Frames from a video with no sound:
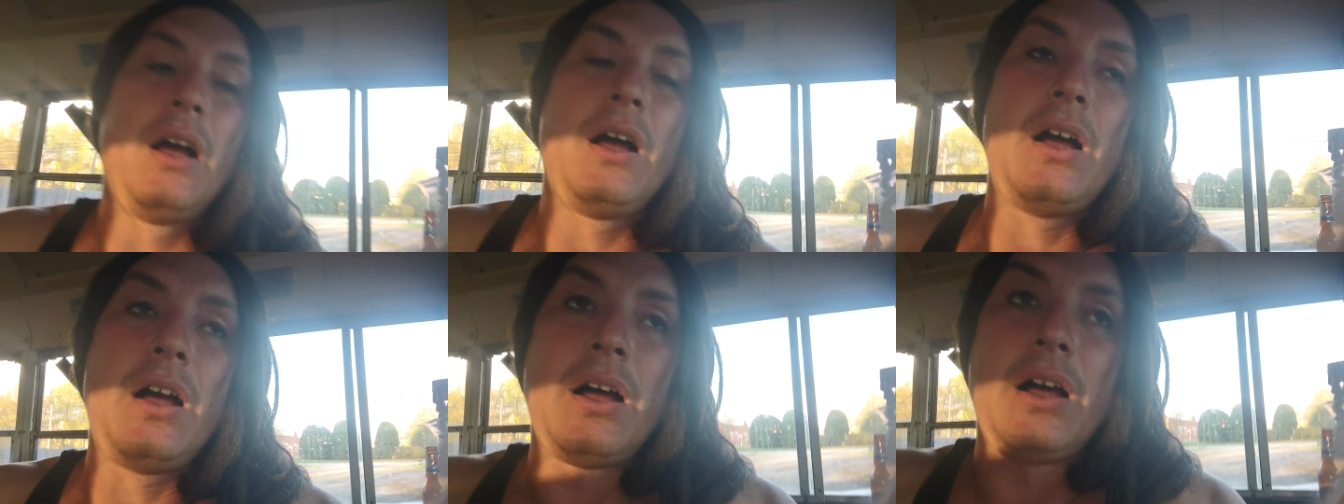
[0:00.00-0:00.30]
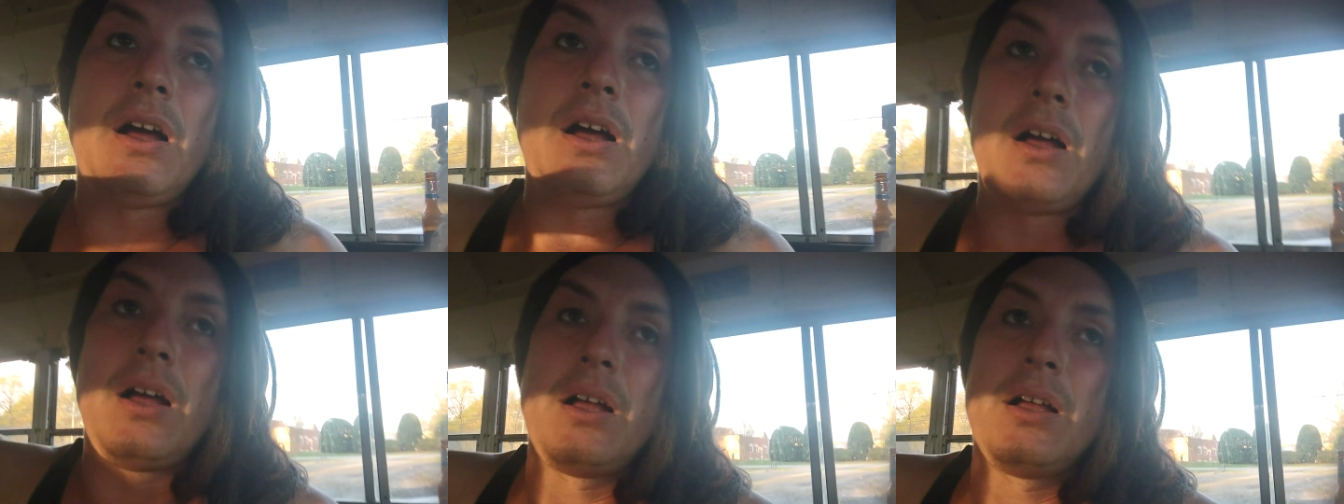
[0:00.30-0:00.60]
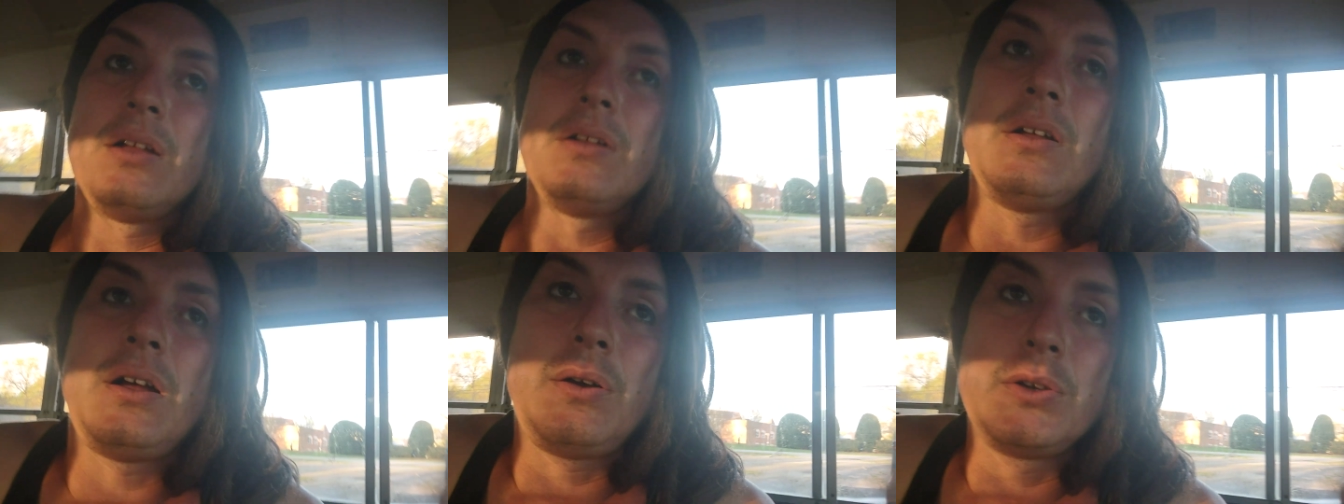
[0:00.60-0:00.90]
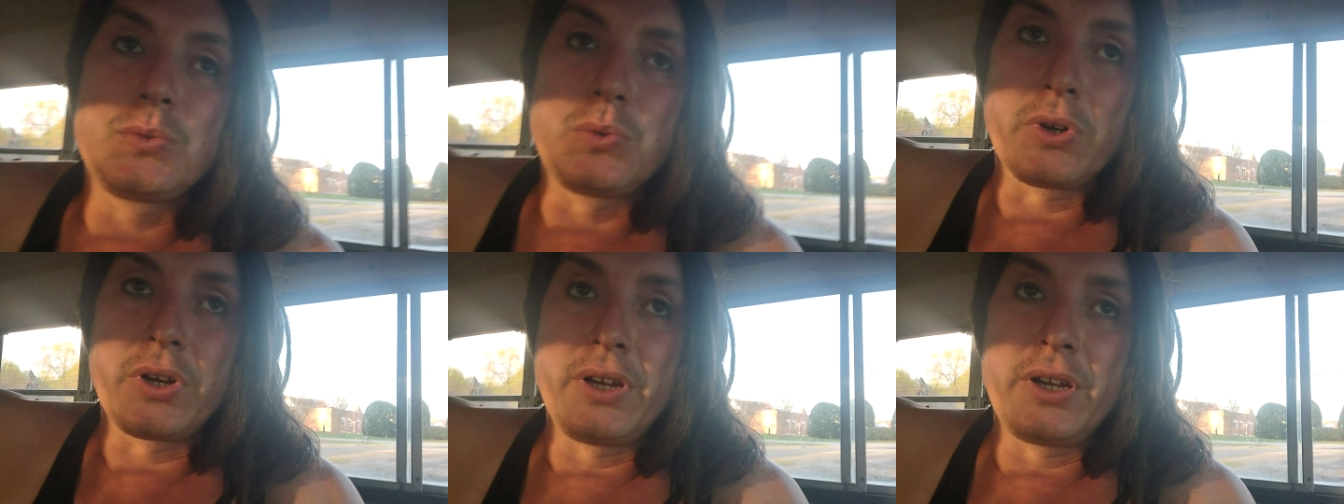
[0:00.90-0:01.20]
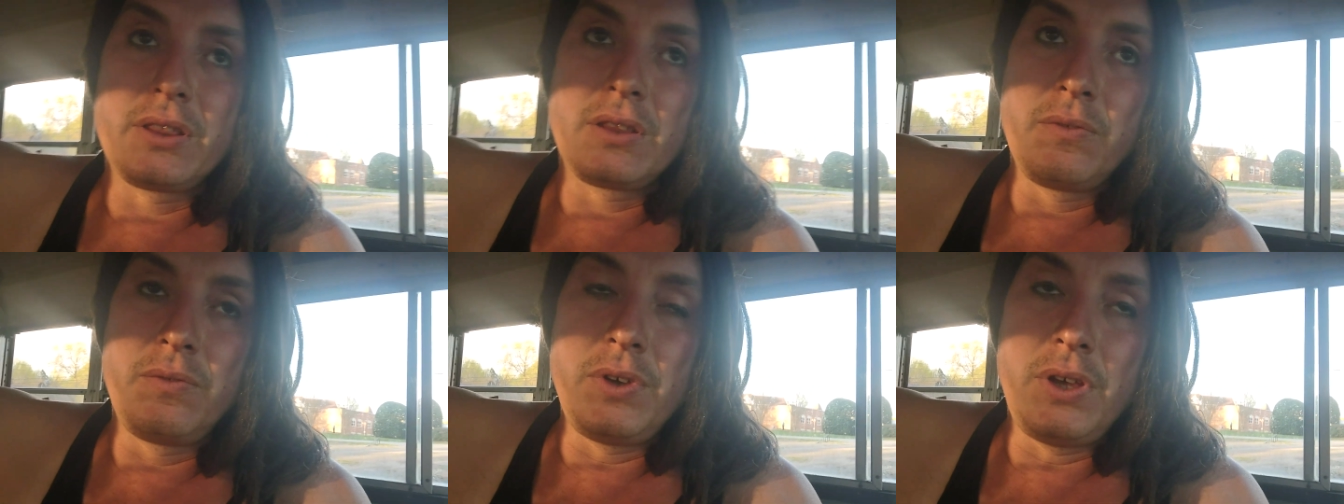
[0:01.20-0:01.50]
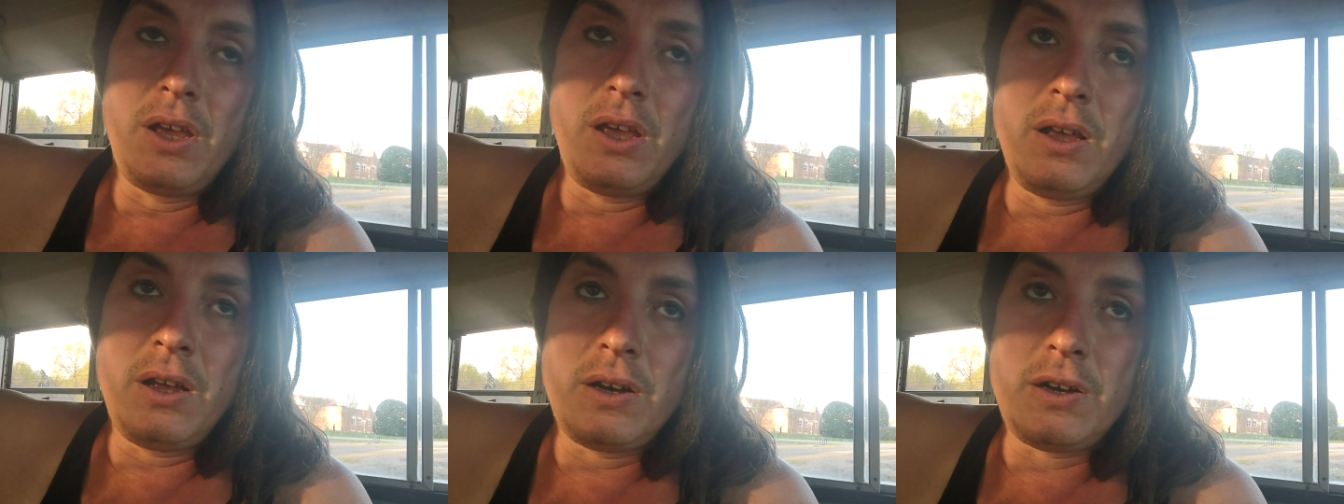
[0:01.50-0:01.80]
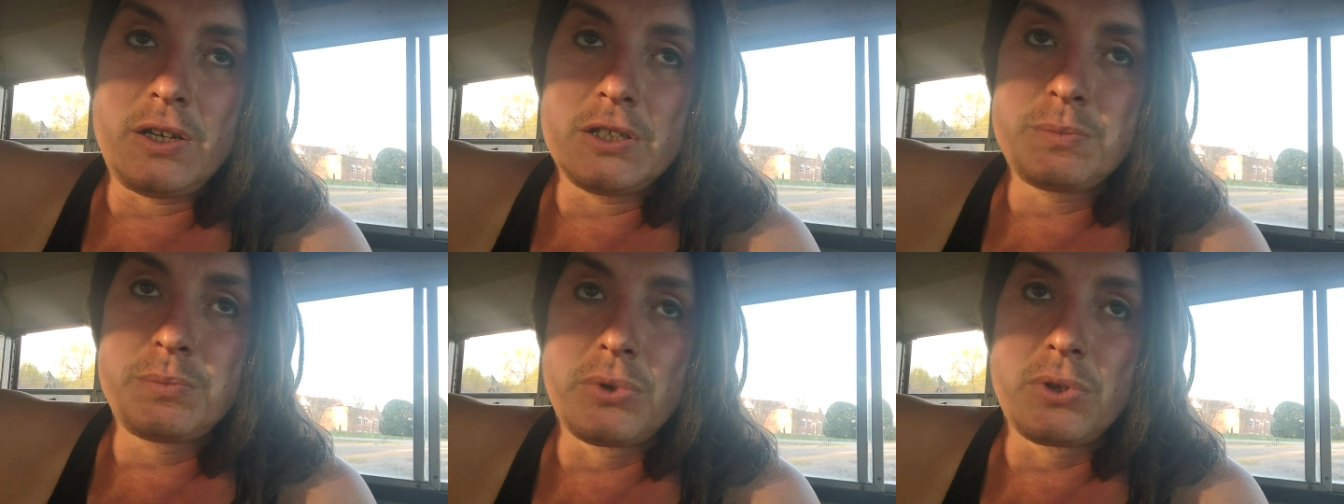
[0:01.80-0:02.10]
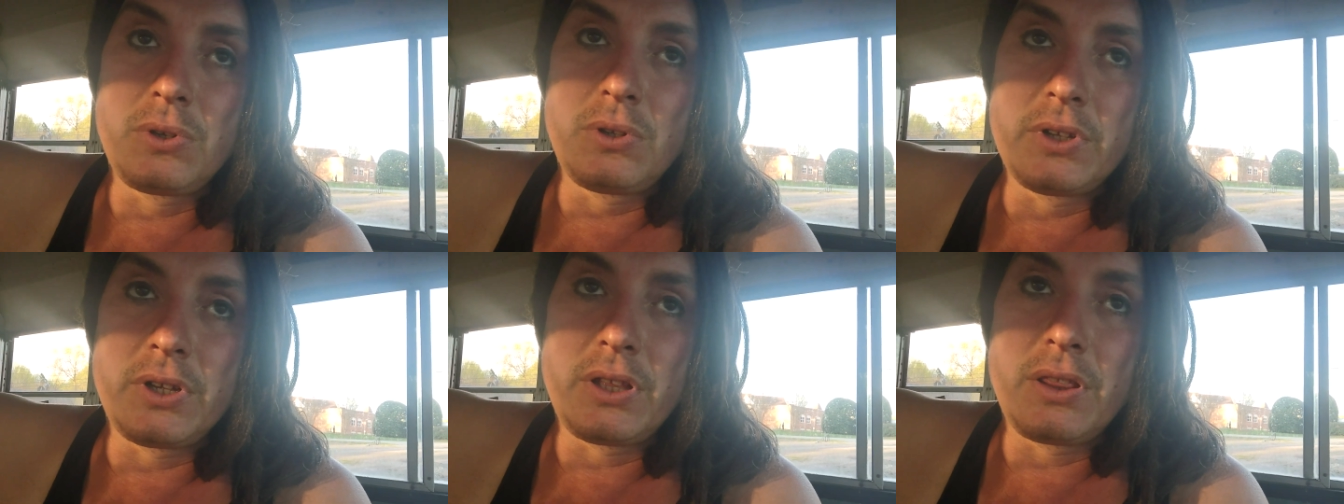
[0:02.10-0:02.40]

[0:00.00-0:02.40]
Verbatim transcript: uh, I was working at the VA hospital